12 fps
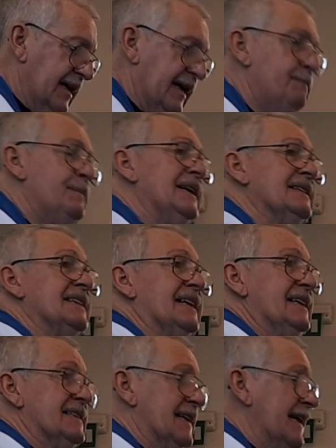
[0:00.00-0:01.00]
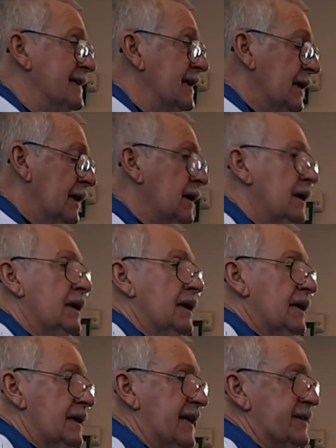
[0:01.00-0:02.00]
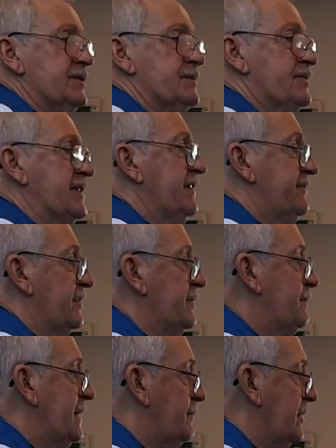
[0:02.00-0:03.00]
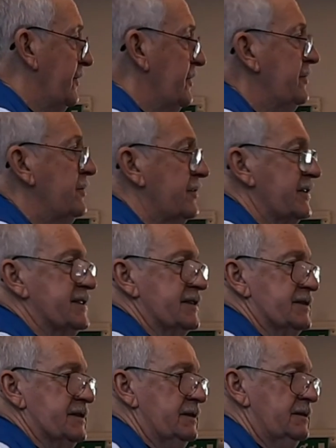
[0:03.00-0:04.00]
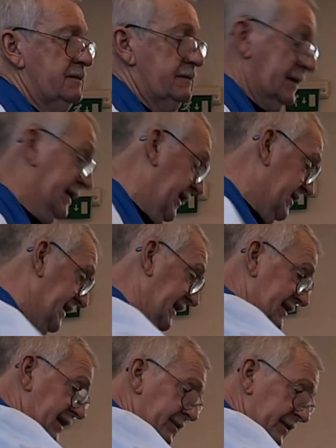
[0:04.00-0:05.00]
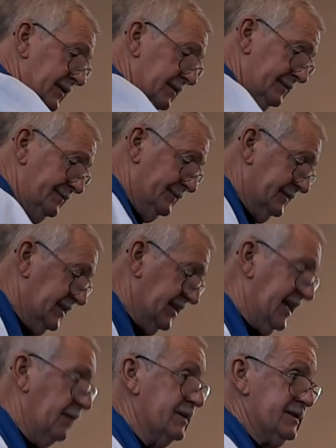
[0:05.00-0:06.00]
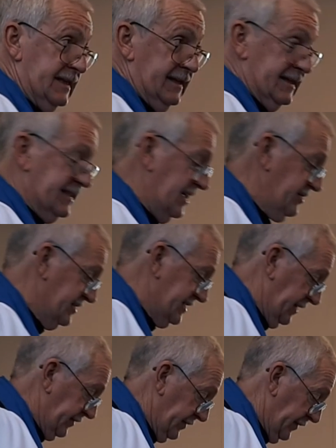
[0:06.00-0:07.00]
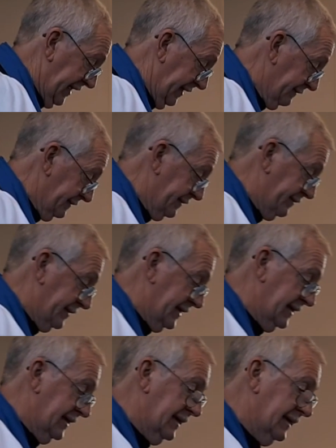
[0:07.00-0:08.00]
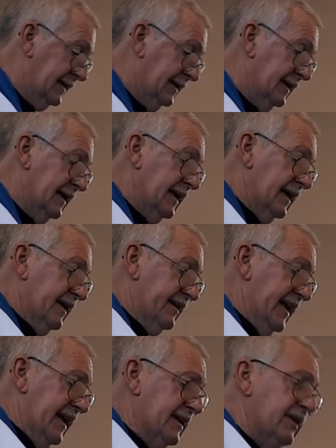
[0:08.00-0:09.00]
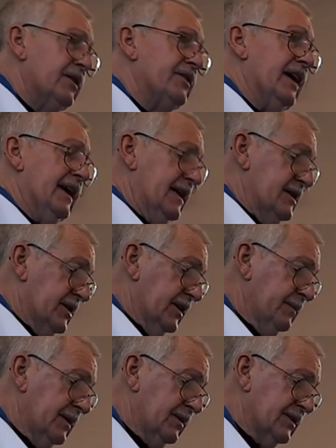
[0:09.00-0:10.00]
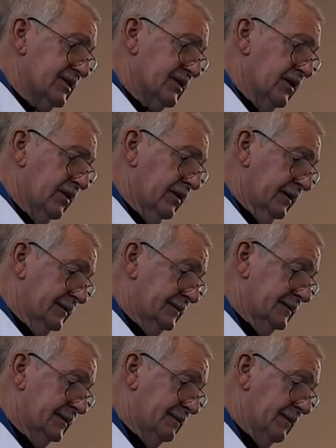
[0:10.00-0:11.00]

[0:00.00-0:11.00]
and basically said, "Let us pray for the people on the notices," and then sat down. So that was intercessions, I believe. Then another interminable song,